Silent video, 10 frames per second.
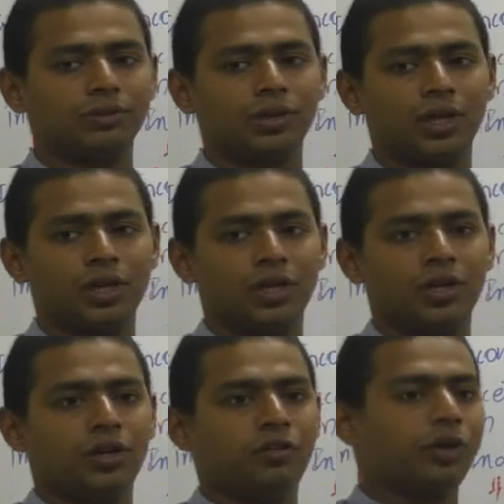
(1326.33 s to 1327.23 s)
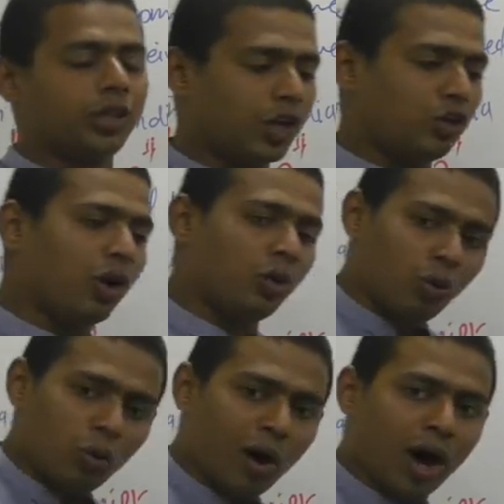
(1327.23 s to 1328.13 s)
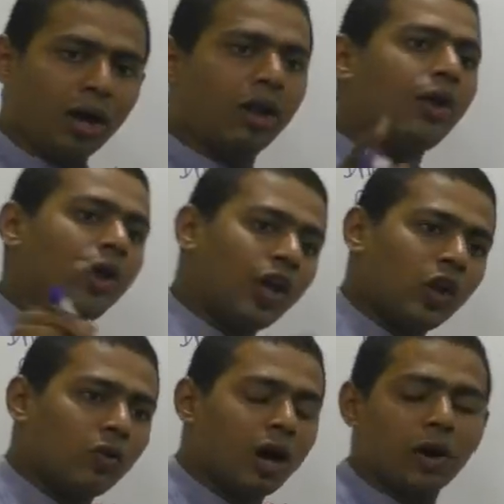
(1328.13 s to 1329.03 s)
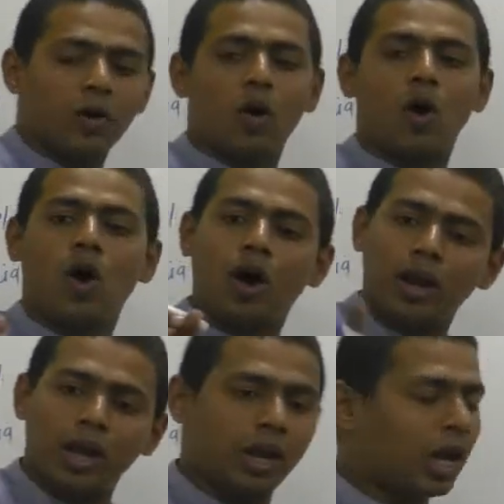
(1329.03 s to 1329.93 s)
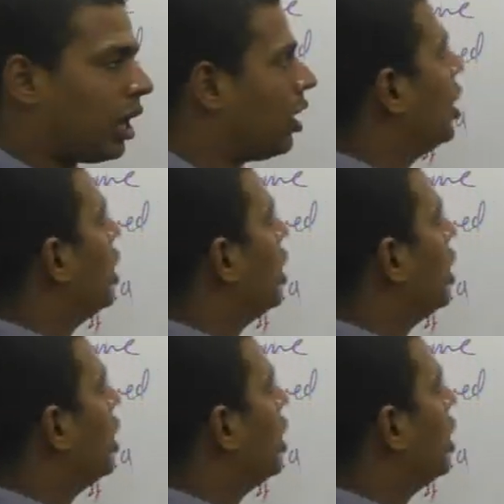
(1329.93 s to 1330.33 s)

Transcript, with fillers: Yeah. Whether you are OR, NOR or NR,